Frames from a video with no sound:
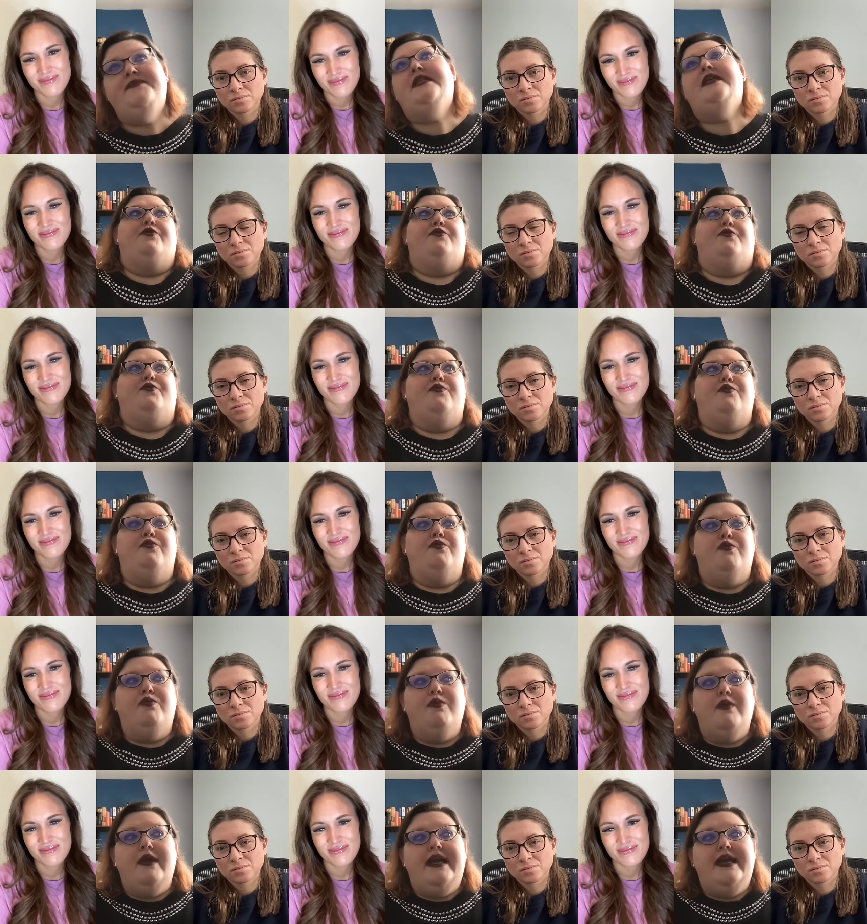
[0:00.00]
Speaker 1: The
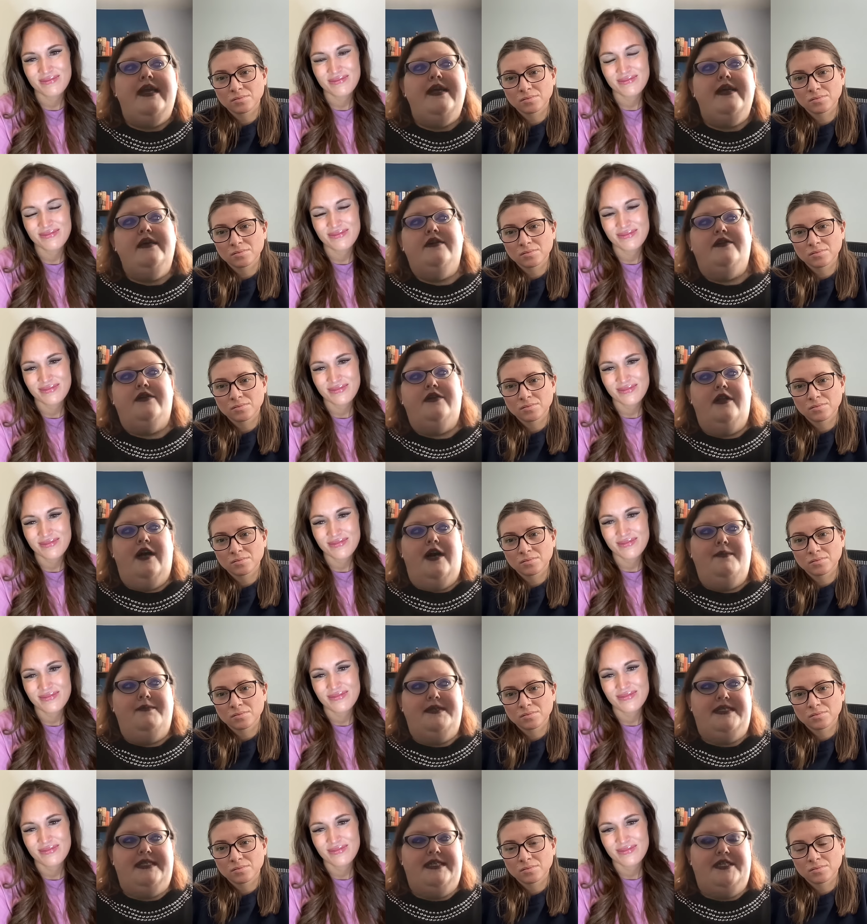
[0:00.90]
real
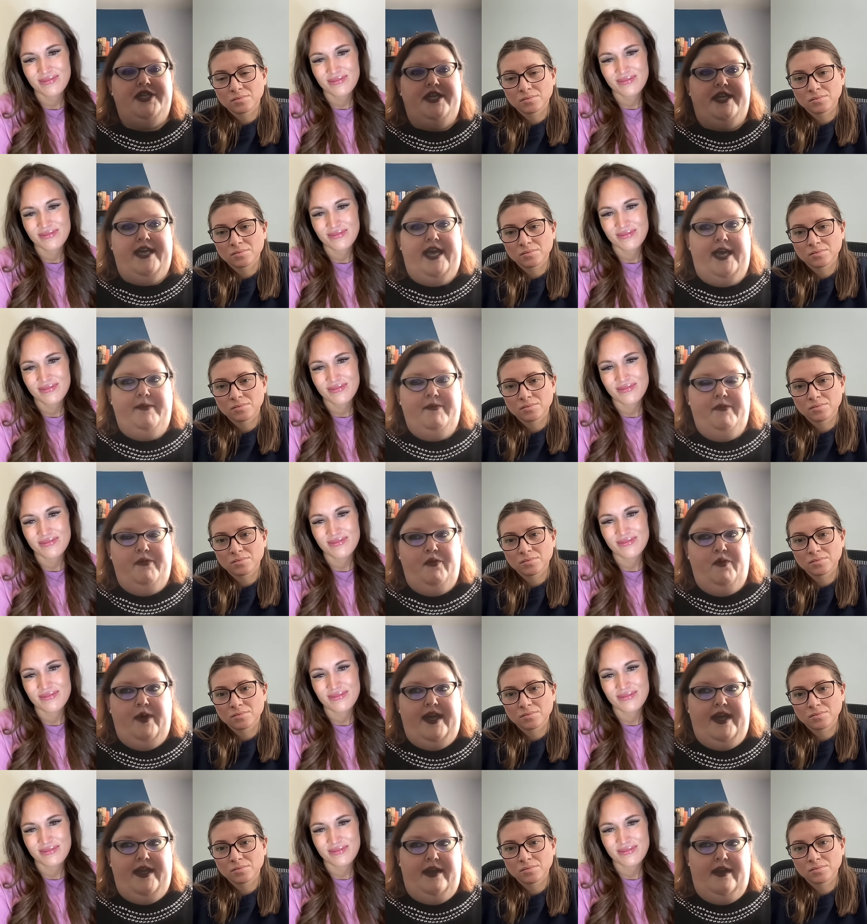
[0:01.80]
opposition came
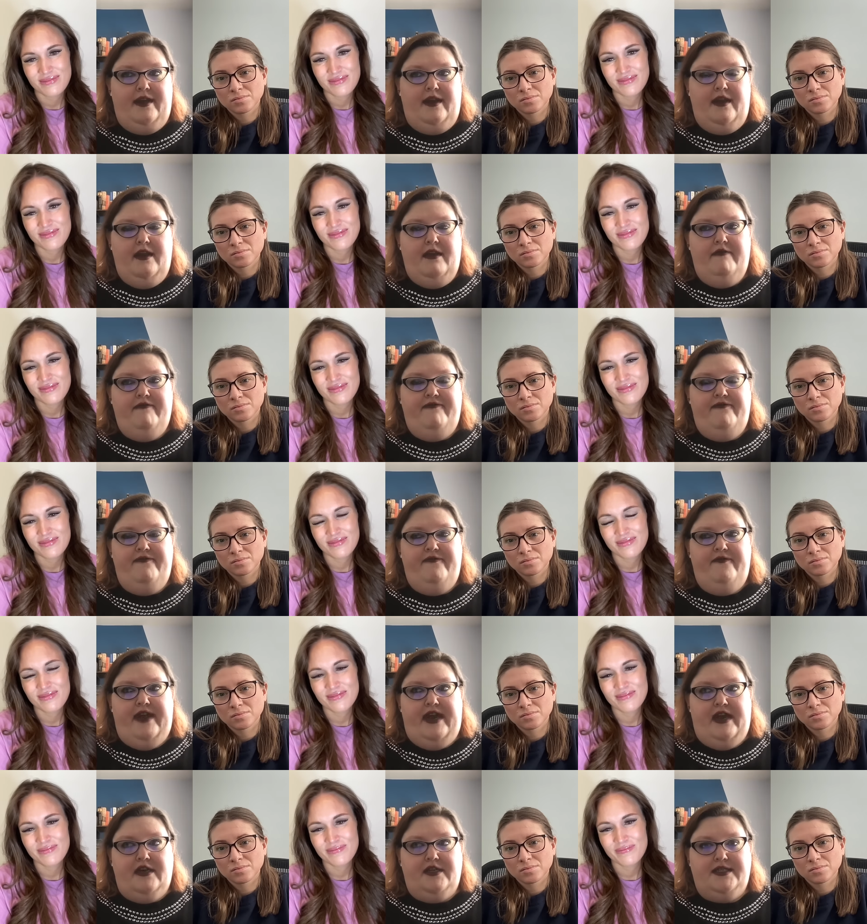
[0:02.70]
when
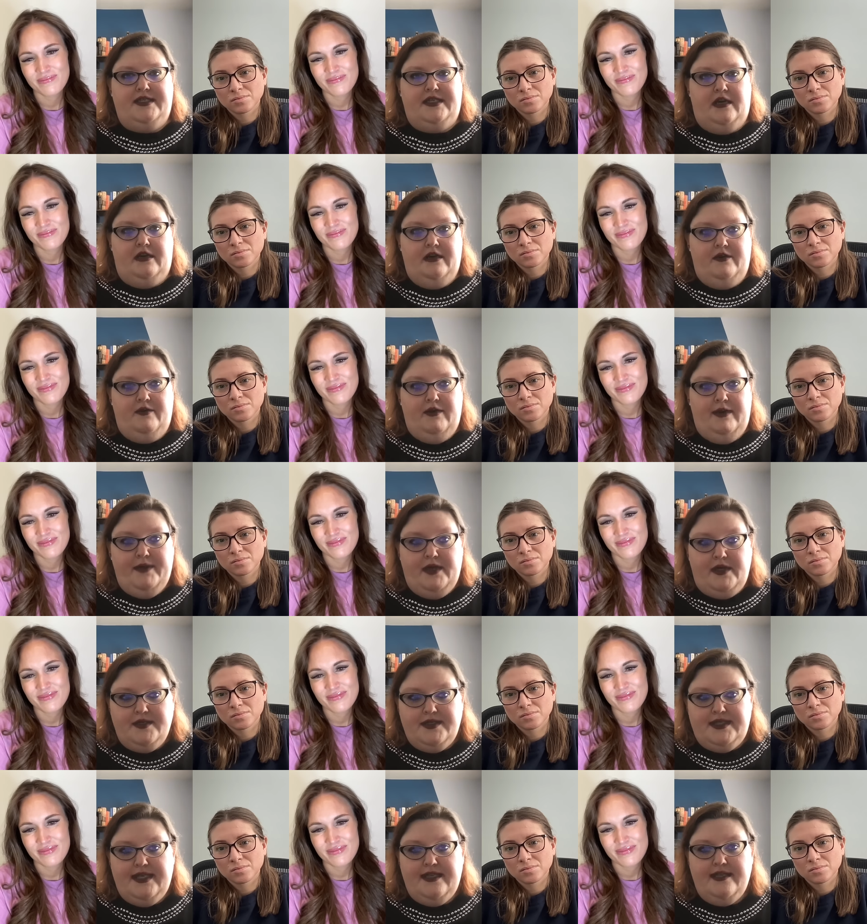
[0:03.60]
Fair started
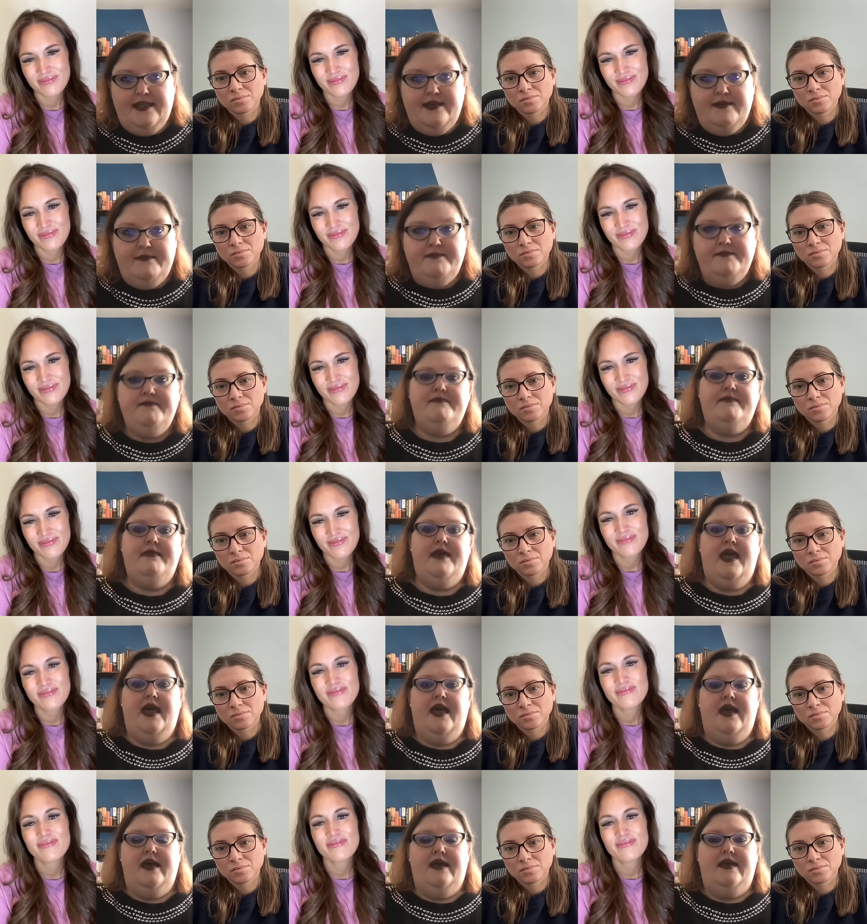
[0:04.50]
reposting them.
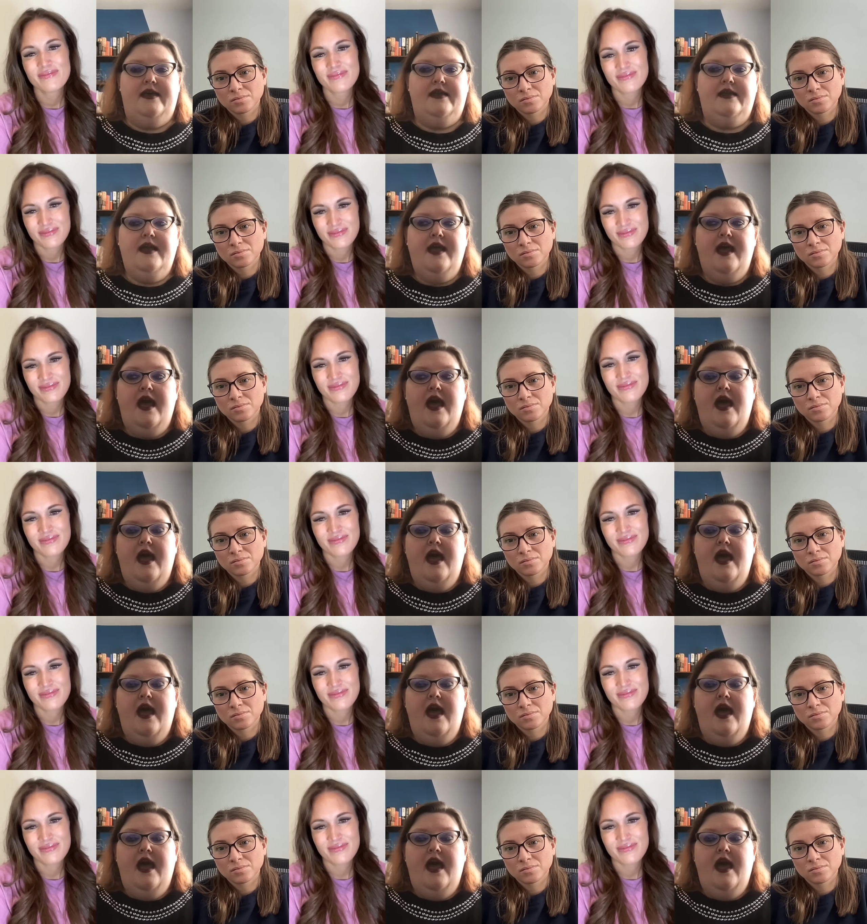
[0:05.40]
And